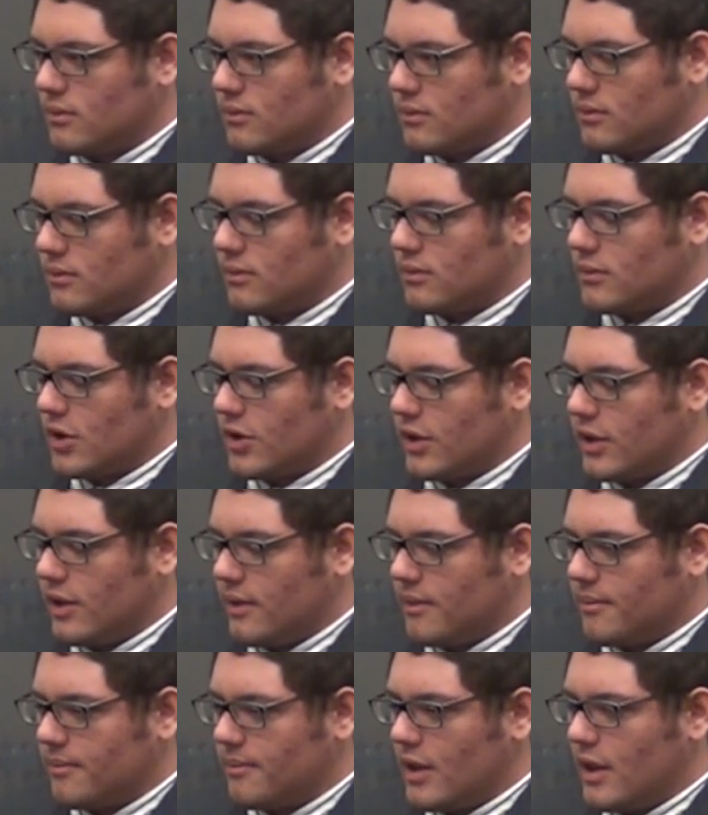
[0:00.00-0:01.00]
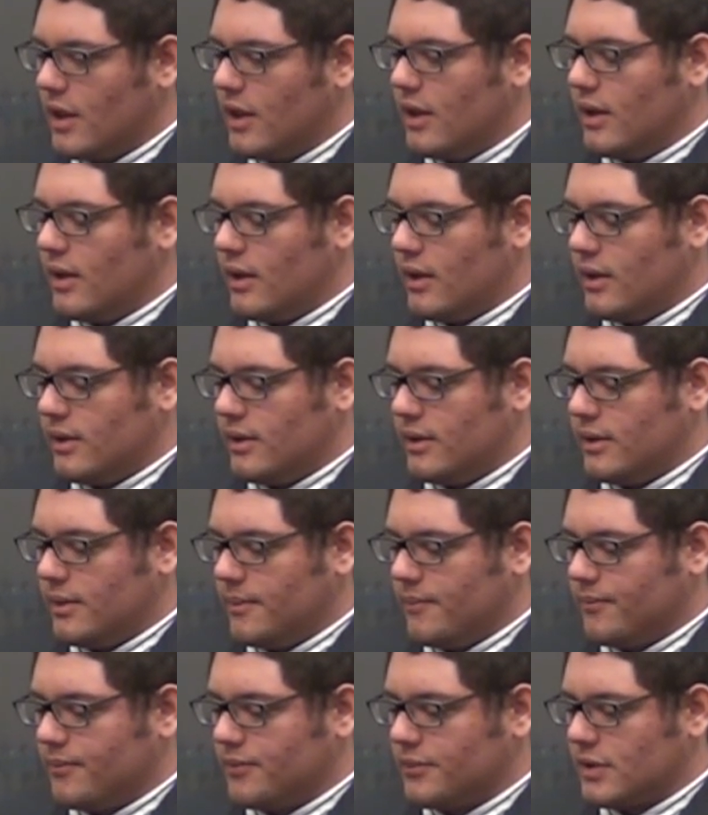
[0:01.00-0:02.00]
Okay. okay.
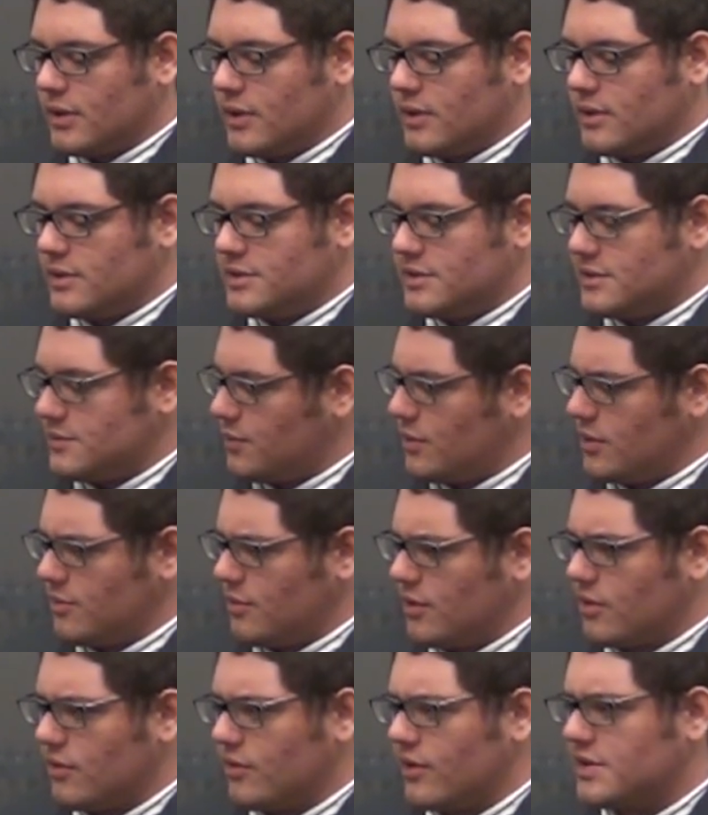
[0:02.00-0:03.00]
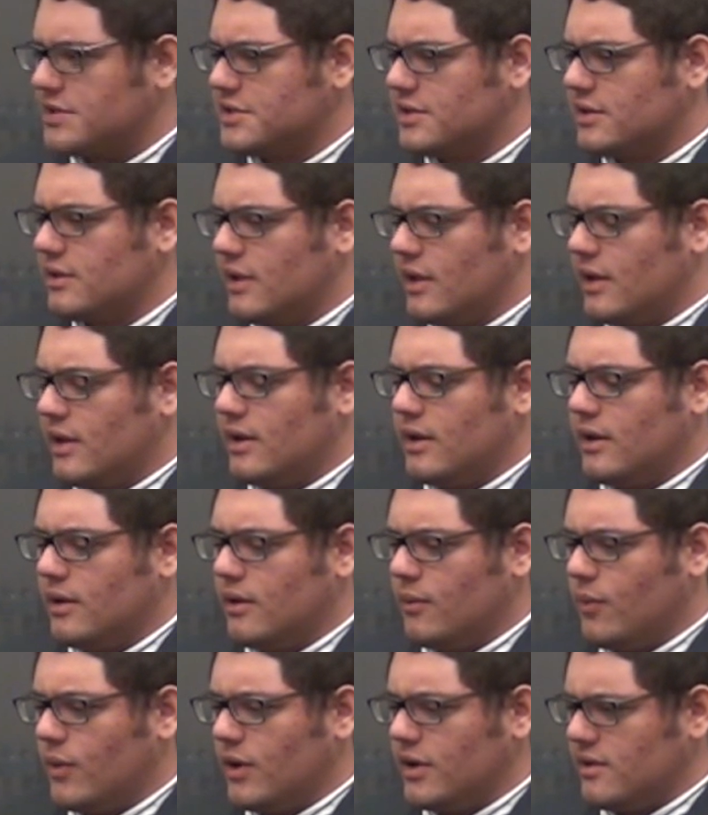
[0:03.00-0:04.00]
Um, just one more question. Sure.
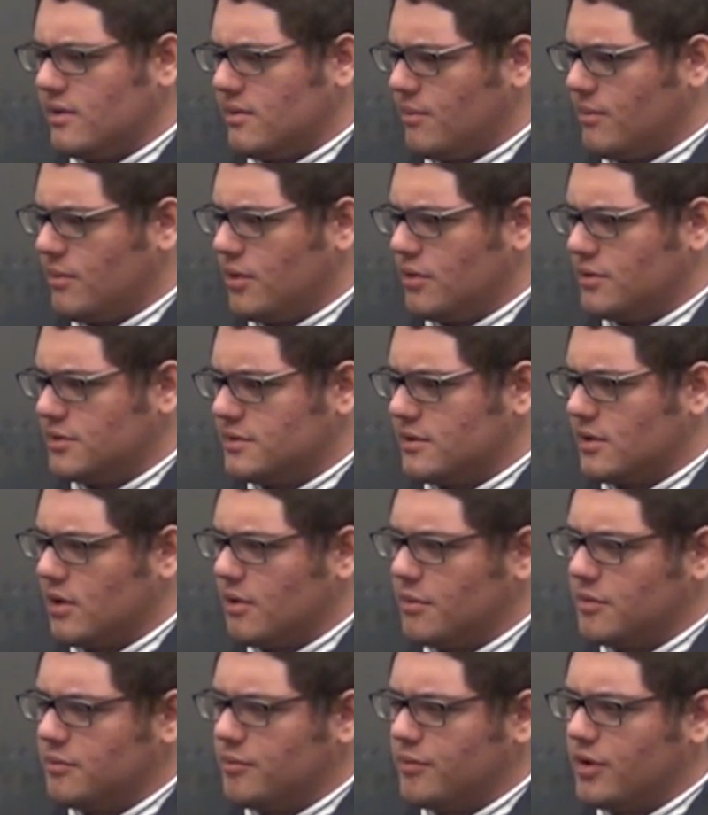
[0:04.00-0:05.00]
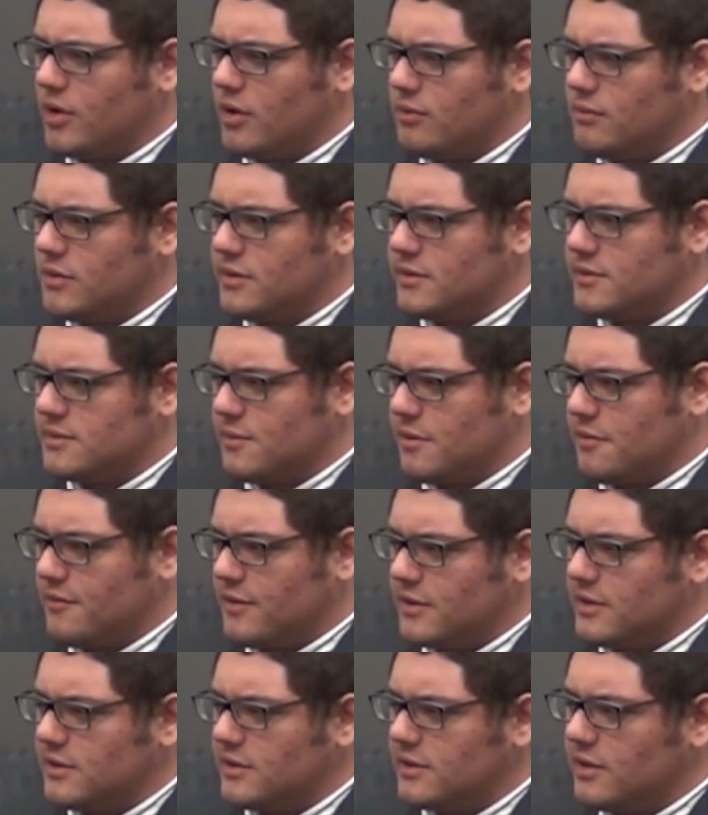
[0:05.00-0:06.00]
Uh, what are the most common problems
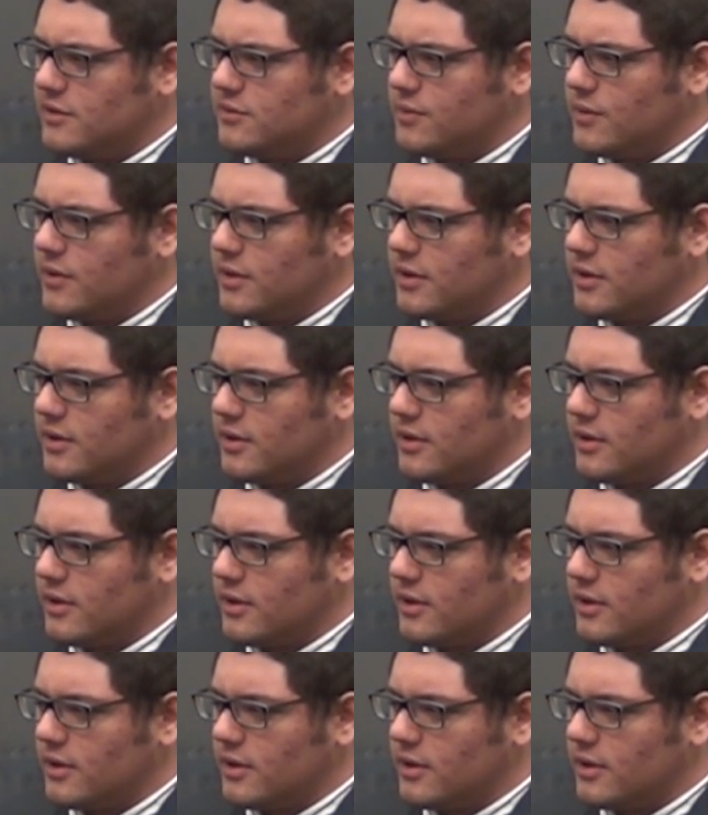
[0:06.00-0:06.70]
within the network?